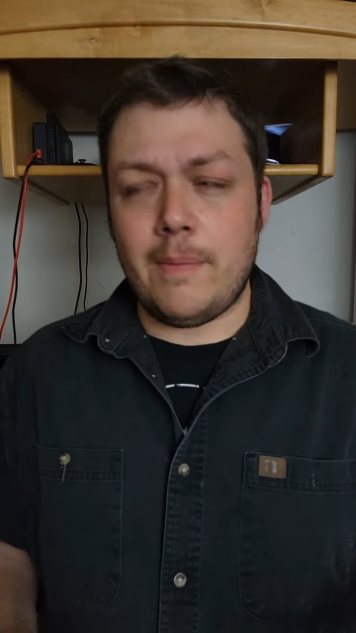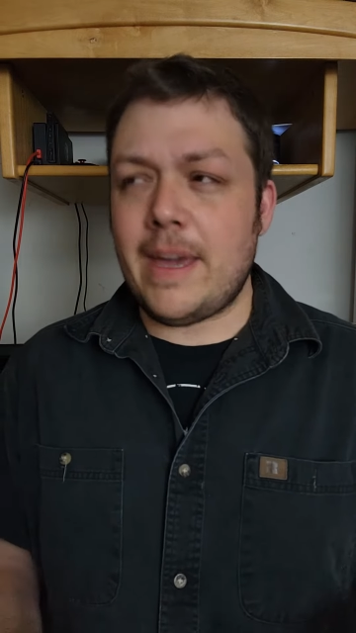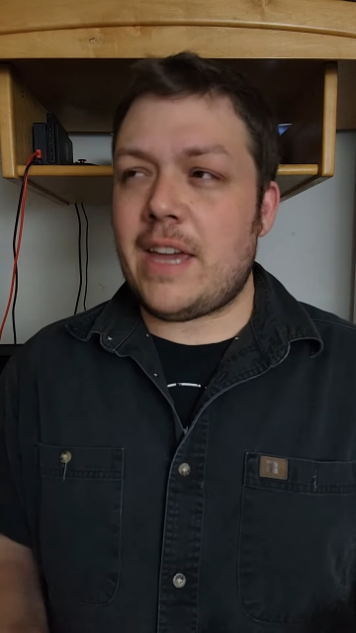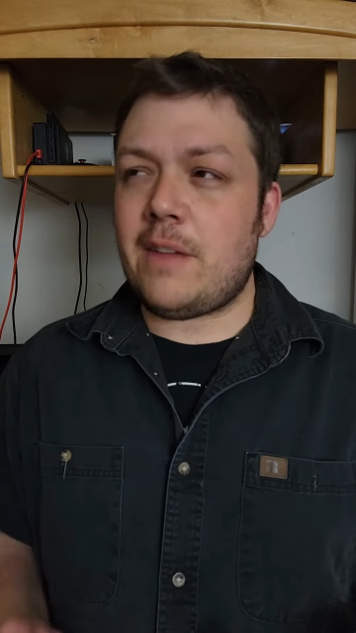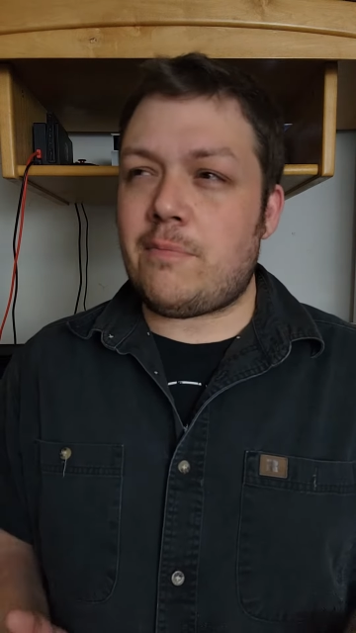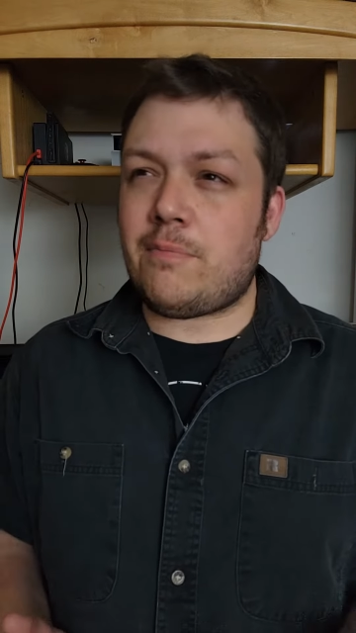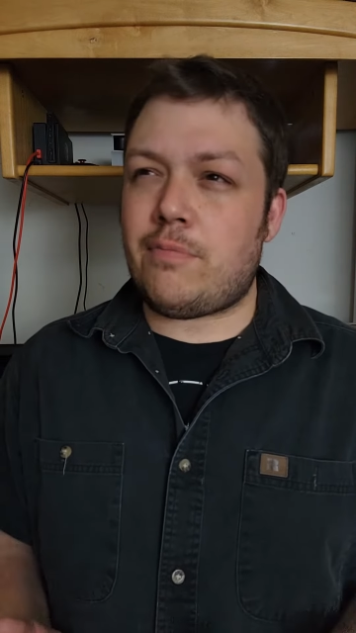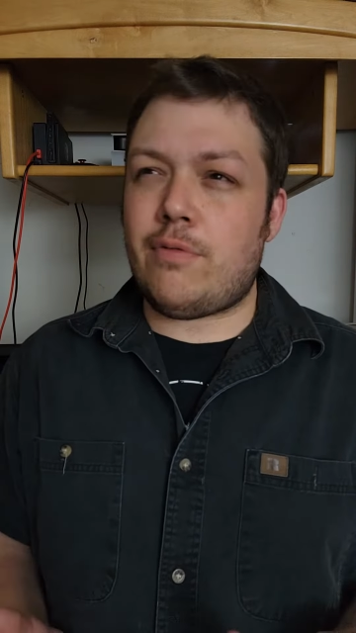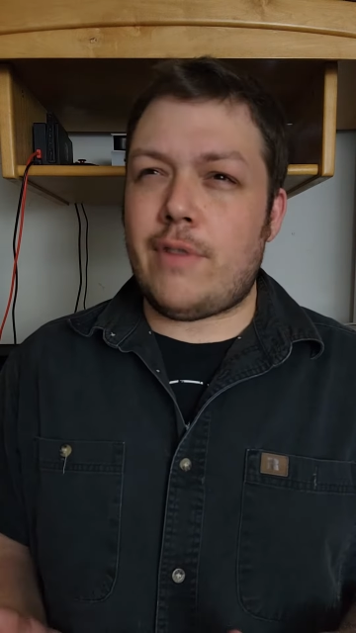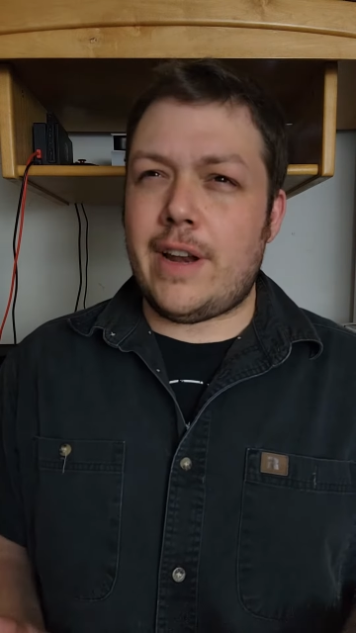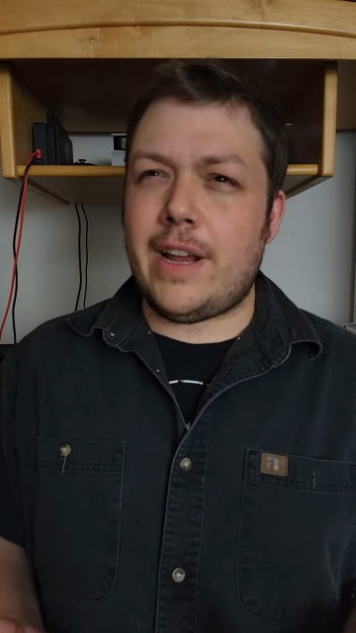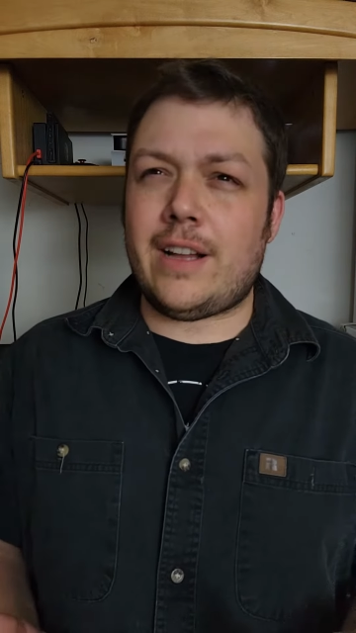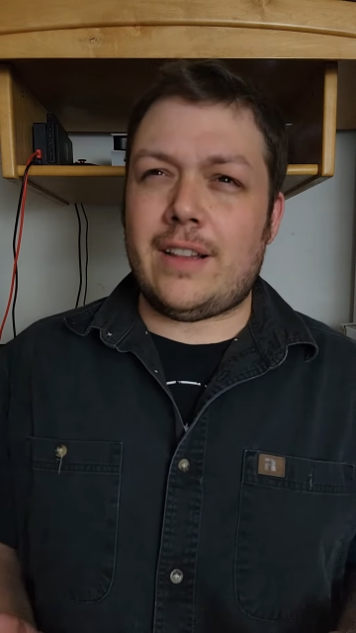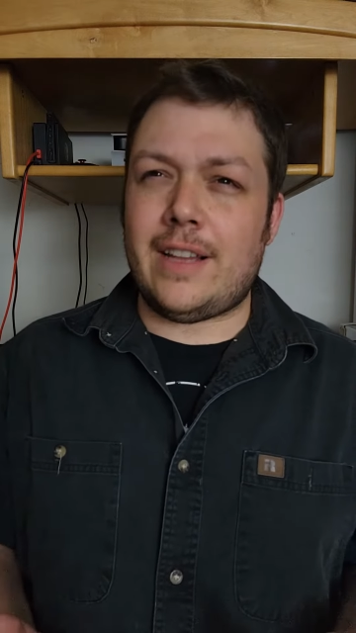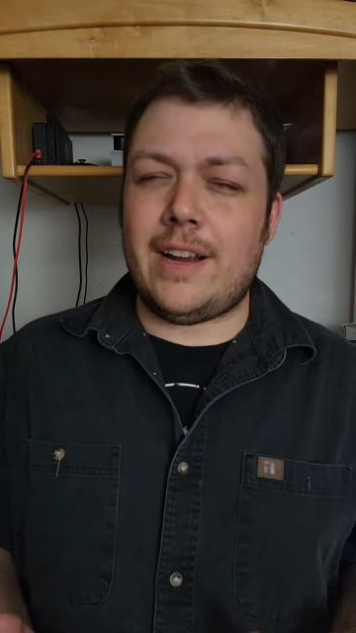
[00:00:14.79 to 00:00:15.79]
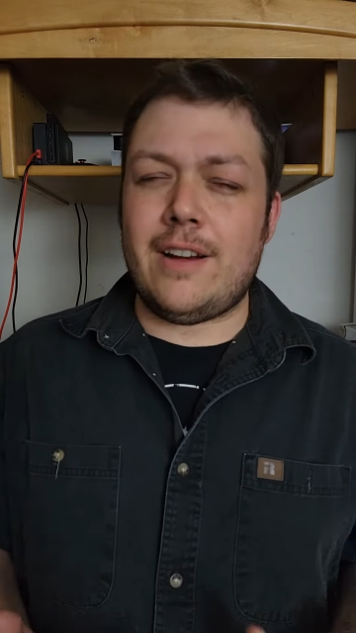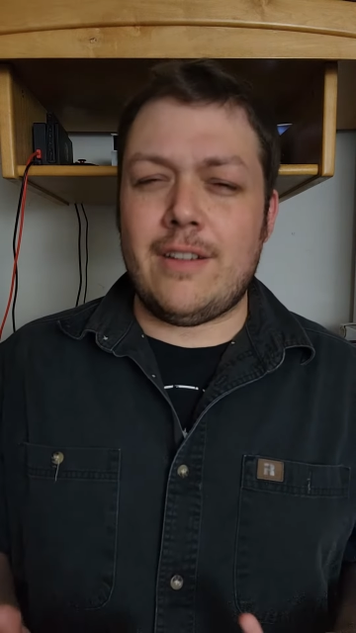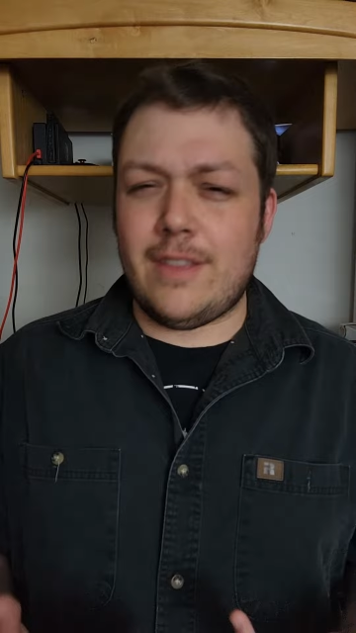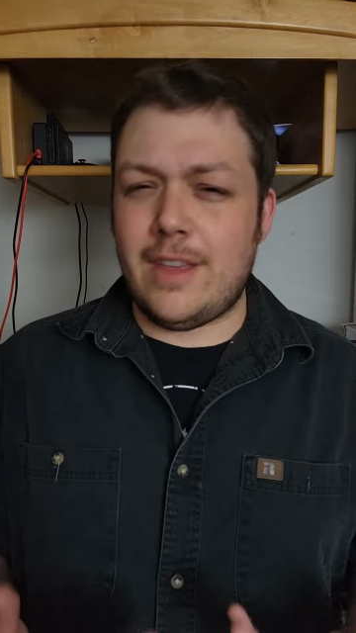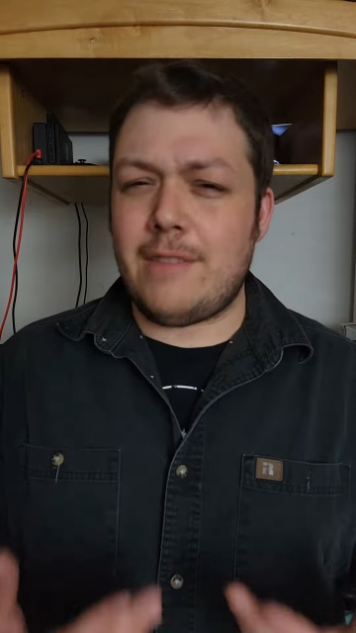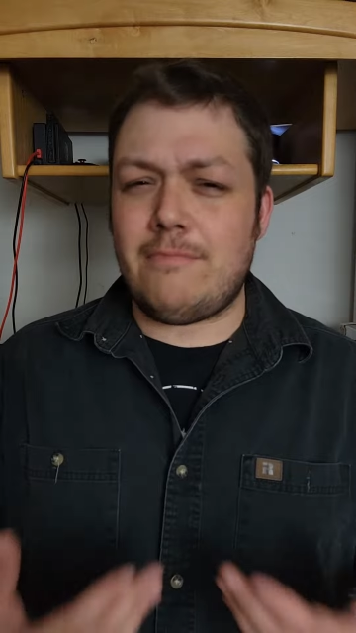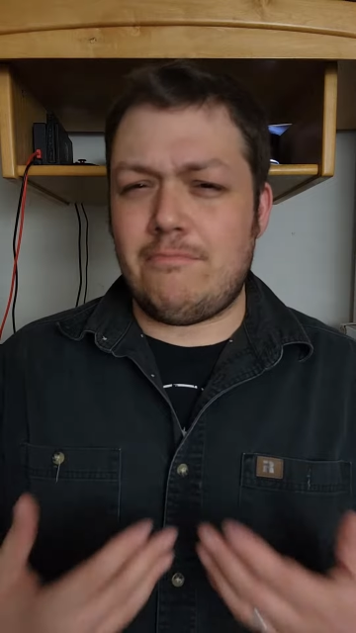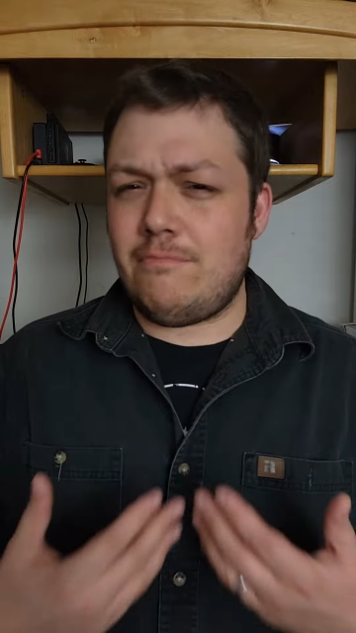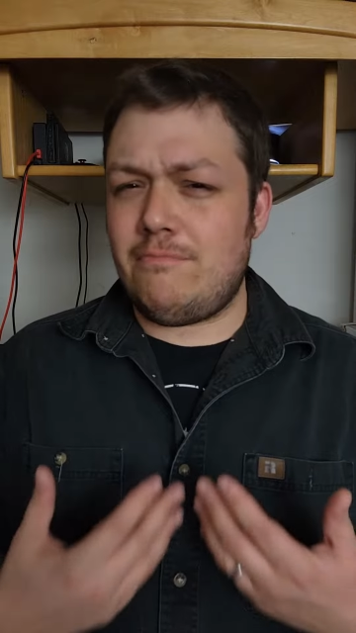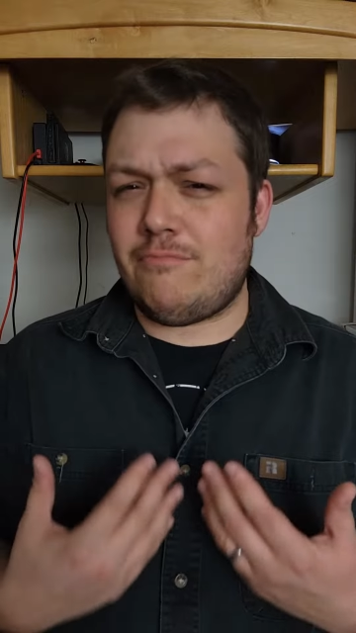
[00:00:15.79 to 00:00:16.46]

I make it pretty clear that